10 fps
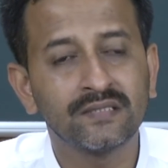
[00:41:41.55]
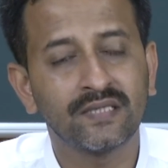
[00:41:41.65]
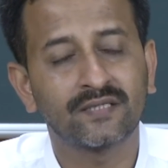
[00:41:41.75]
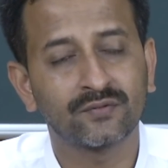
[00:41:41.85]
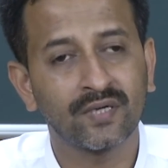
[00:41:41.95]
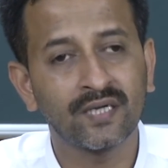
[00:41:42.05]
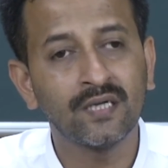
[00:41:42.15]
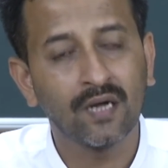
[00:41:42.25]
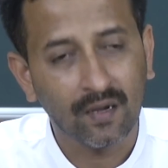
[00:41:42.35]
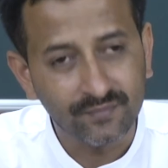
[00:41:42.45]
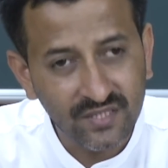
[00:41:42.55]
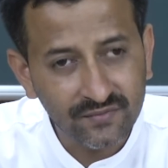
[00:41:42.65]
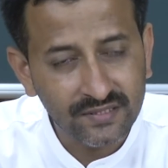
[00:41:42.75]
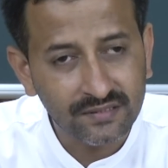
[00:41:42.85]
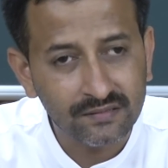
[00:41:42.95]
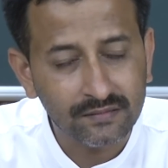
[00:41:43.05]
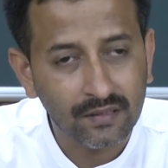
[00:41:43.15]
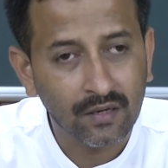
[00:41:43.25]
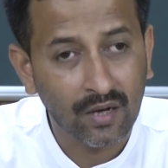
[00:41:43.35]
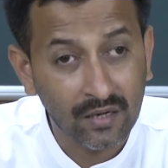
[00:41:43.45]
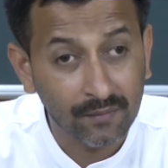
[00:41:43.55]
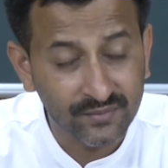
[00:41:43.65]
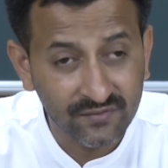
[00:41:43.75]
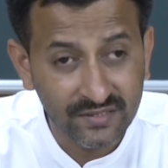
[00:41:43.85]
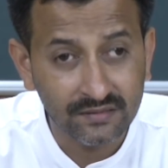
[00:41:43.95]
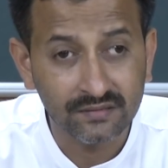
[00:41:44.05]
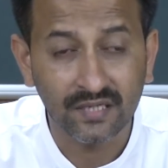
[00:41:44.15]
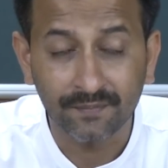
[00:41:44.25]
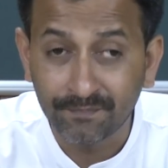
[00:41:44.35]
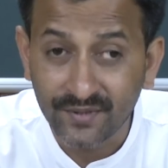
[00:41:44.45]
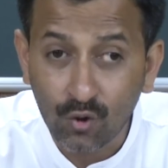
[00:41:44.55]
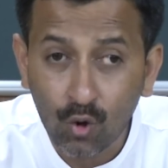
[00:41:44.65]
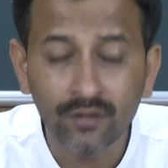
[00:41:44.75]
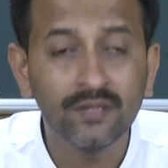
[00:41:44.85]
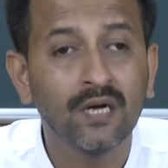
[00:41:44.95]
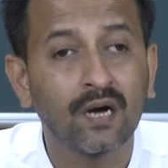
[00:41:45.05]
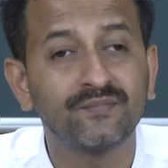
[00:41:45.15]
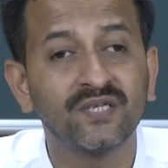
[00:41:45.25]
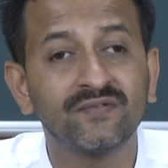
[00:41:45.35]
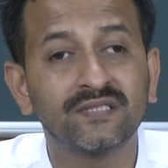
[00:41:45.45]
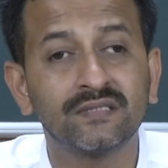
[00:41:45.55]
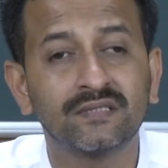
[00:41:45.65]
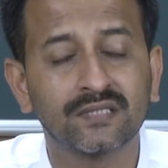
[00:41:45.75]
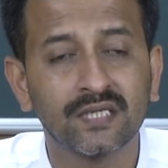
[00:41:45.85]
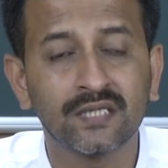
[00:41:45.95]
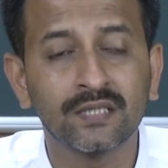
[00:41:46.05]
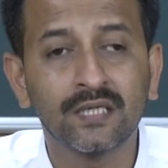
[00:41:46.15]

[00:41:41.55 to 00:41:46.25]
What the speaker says: That is why observations are pure, observations are